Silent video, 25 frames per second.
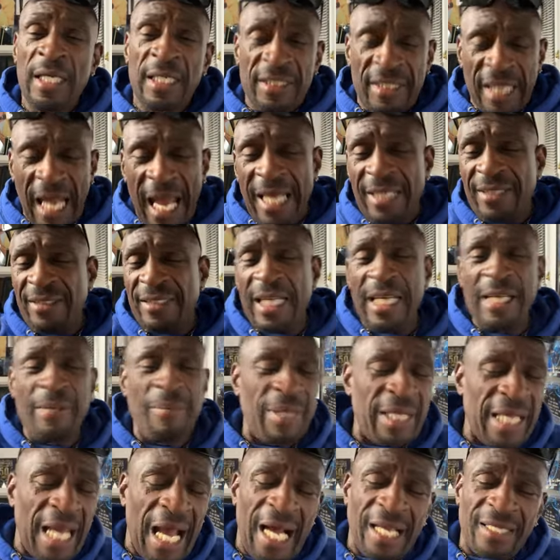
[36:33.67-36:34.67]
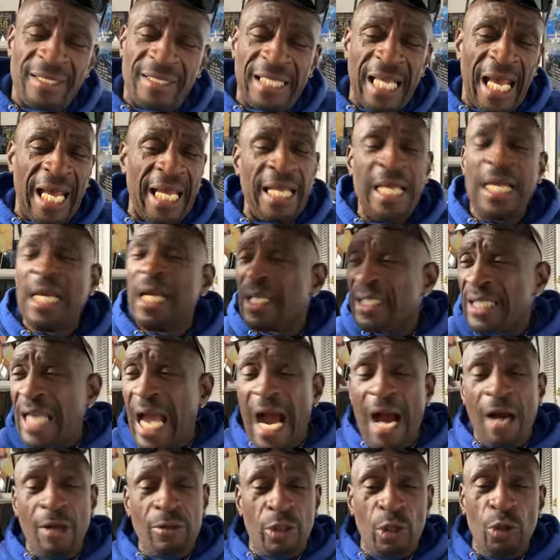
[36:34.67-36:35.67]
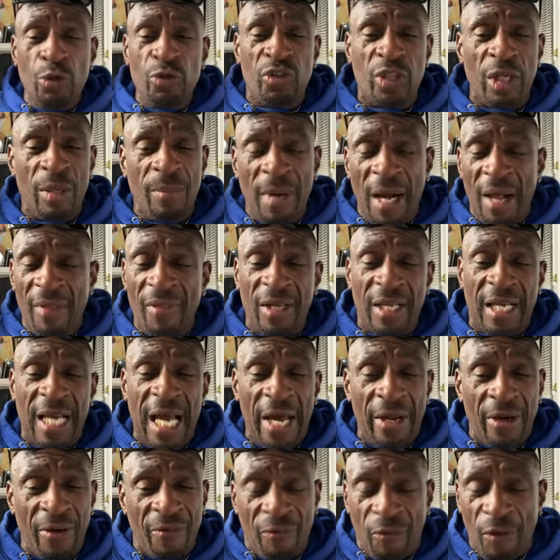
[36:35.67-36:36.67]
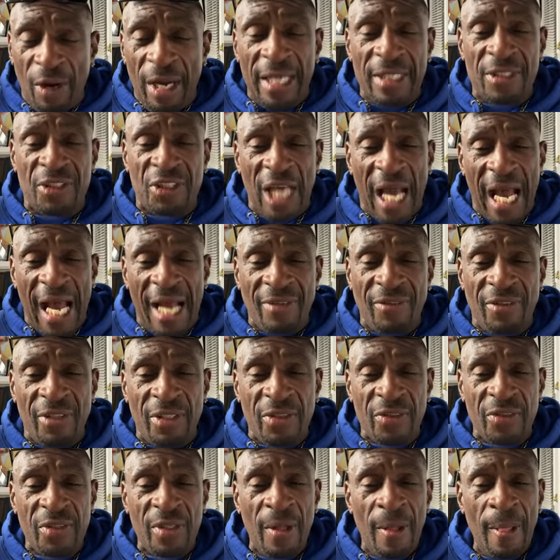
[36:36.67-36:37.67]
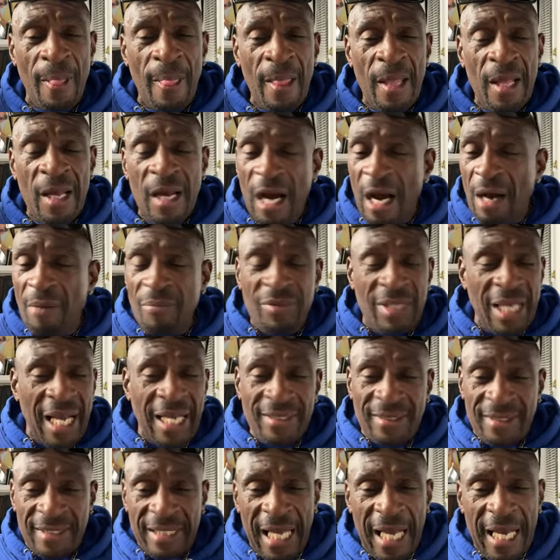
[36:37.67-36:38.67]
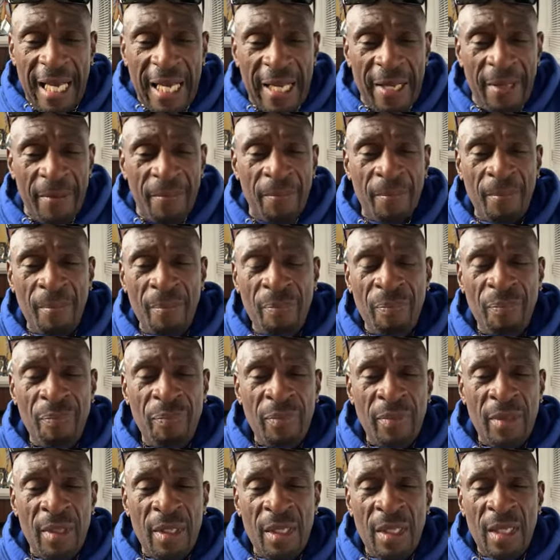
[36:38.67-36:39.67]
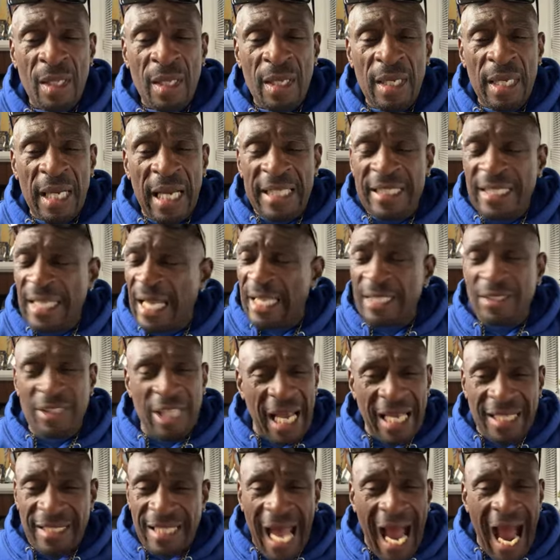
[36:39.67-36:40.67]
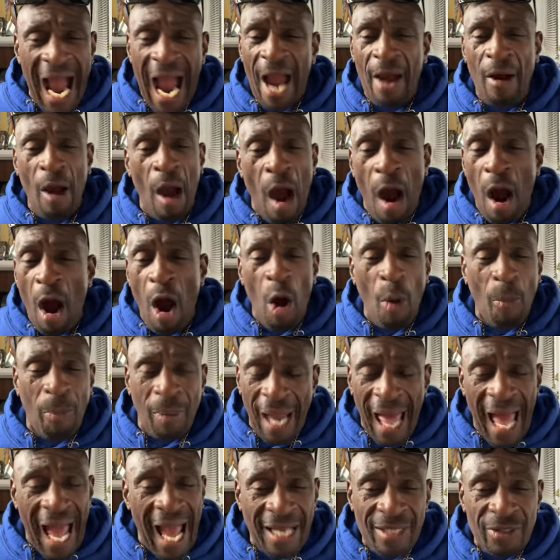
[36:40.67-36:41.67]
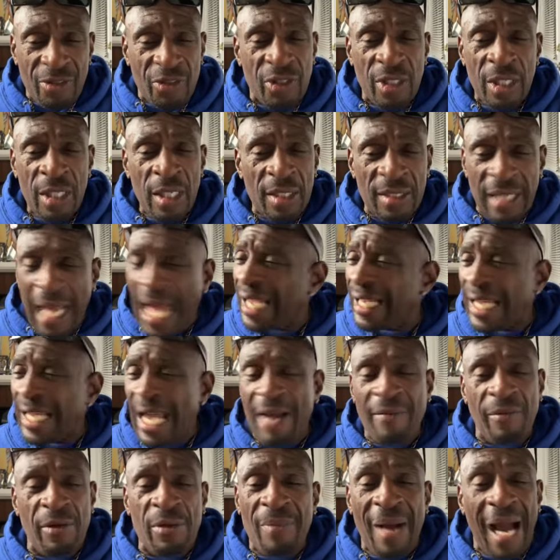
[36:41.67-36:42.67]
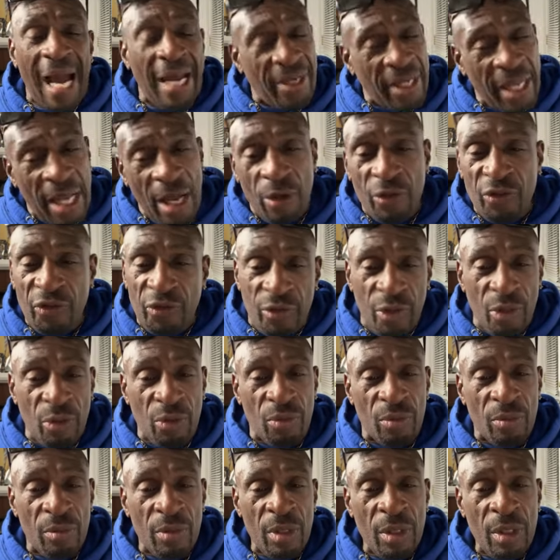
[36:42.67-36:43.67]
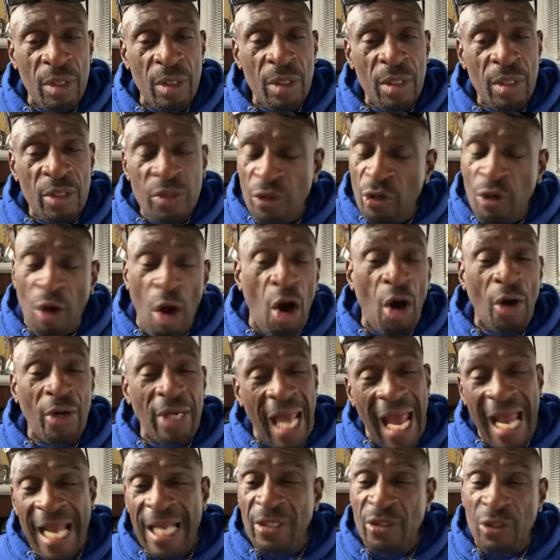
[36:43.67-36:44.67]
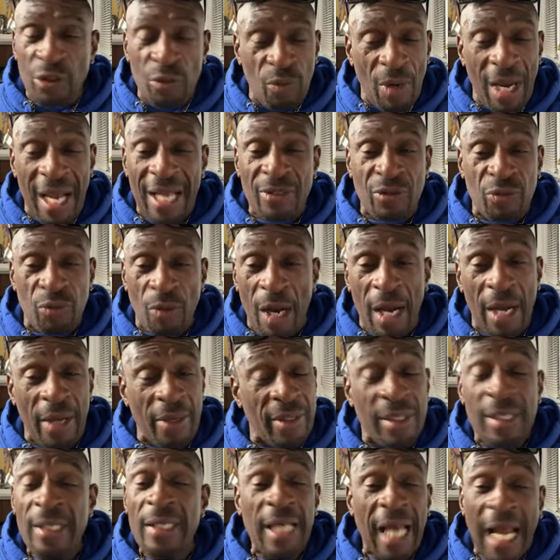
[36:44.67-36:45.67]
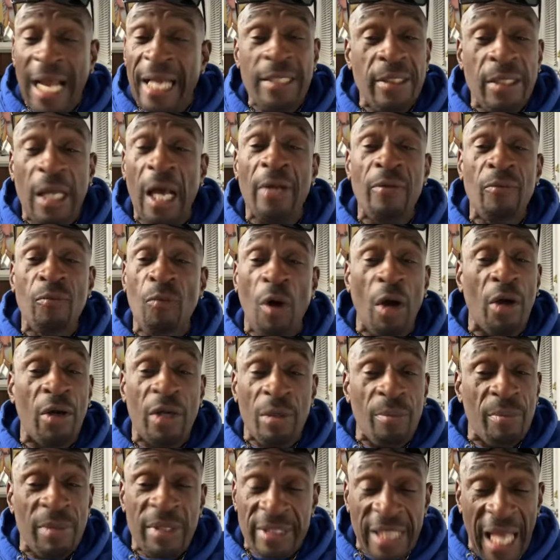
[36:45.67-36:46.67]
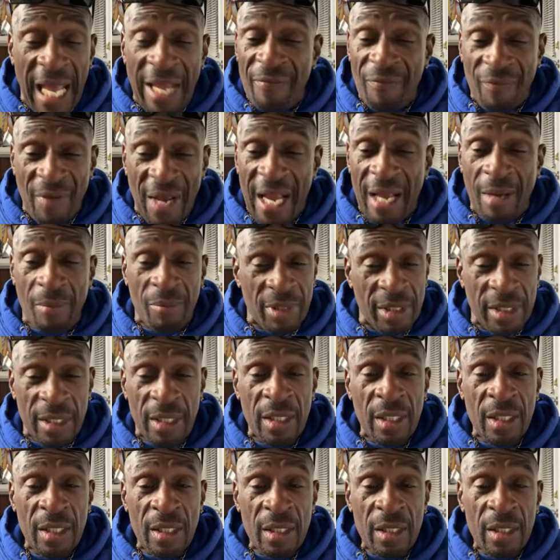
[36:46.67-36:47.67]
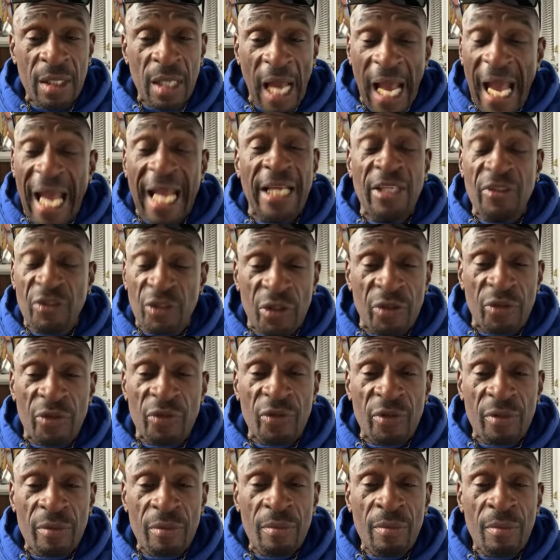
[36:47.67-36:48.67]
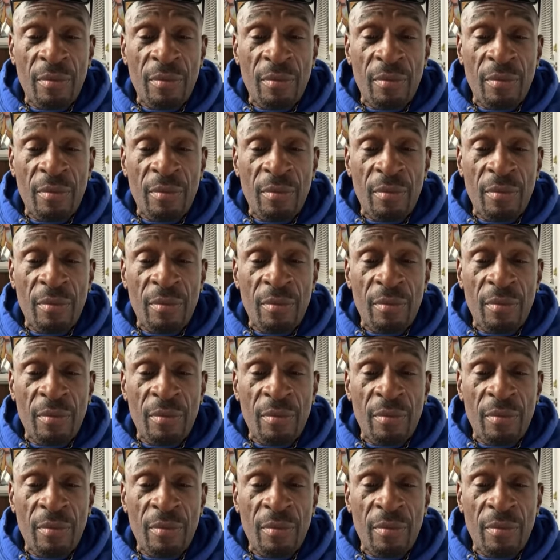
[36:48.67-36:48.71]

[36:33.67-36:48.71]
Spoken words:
Jay-Z, Beyonce, y'all do some other kind of franchises. I'm just saying. And then just hire all blacks like everybody else do. You go in an Asian restaurant, ain't nothing working but they family, Asians.